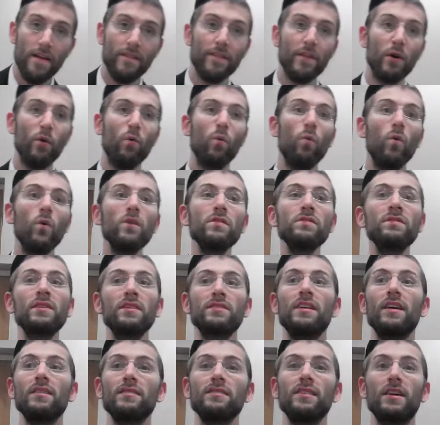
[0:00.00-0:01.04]
That once
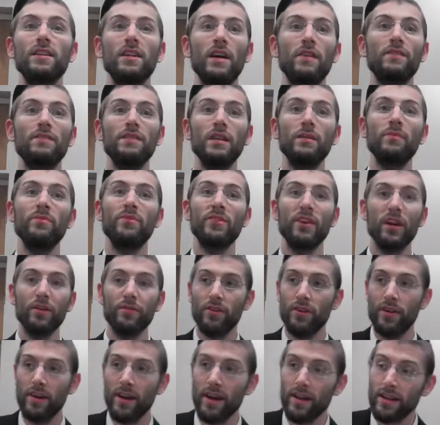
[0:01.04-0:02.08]
Chazal said you have to say
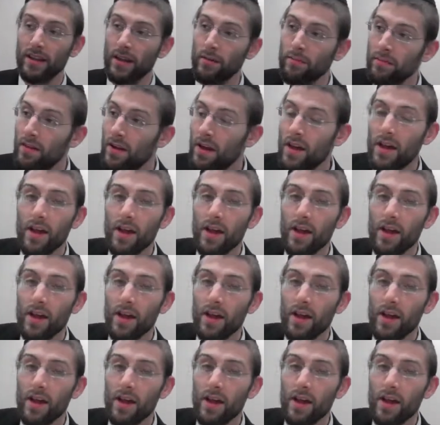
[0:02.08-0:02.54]
Befanim Nechtam,